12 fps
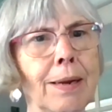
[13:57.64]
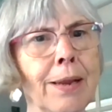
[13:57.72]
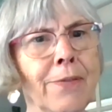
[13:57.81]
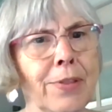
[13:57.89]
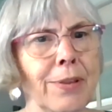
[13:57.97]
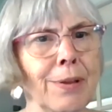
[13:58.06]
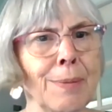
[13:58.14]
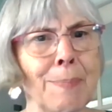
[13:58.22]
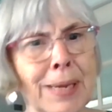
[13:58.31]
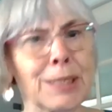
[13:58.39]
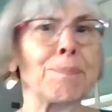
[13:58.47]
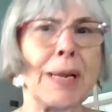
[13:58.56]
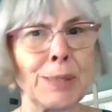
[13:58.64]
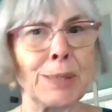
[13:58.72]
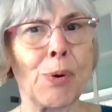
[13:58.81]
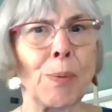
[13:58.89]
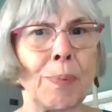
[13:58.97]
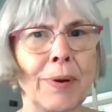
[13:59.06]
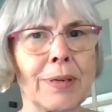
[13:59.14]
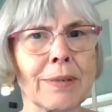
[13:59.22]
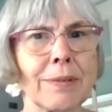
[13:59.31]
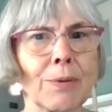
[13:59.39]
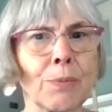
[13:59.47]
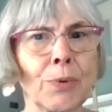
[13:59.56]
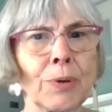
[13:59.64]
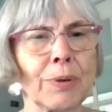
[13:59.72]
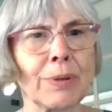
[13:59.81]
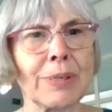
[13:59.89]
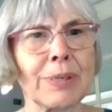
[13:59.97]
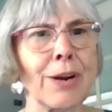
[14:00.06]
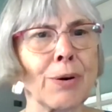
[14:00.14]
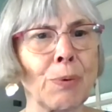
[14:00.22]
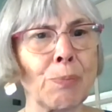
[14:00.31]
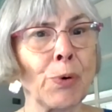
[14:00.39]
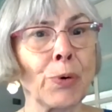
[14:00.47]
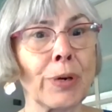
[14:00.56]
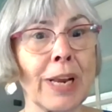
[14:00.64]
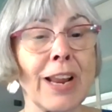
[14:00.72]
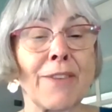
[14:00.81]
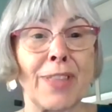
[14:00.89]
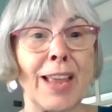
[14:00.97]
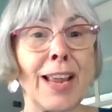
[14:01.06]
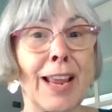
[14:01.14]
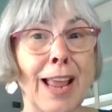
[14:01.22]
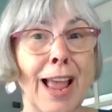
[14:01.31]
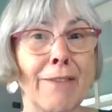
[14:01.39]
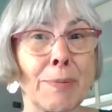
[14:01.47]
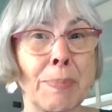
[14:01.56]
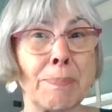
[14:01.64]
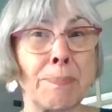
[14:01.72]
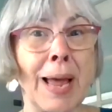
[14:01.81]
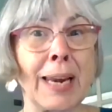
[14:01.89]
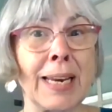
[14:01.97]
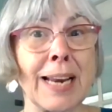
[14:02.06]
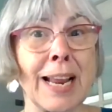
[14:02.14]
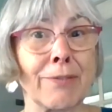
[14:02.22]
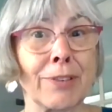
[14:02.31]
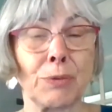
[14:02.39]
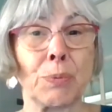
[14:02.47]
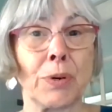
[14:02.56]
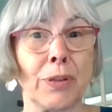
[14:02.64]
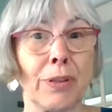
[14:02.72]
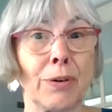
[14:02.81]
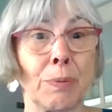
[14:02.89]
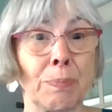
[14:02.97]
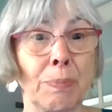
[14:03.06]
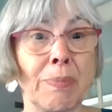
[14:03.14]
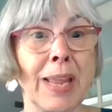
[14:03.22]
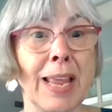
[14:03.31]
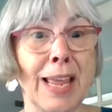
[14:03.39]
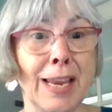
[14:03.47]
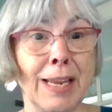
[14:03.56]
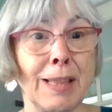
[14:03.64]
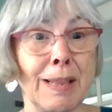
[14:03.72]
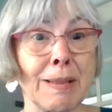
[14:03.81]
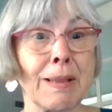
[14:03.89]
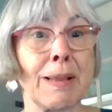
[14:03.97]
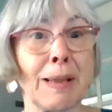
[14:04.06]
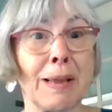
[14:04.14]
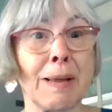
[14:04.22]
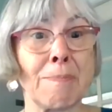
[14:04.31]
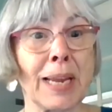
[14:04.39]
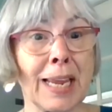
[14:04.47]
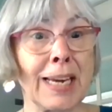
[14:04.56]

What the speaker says: even the best baseball players in the world, if they have a batting average where they're hitting, like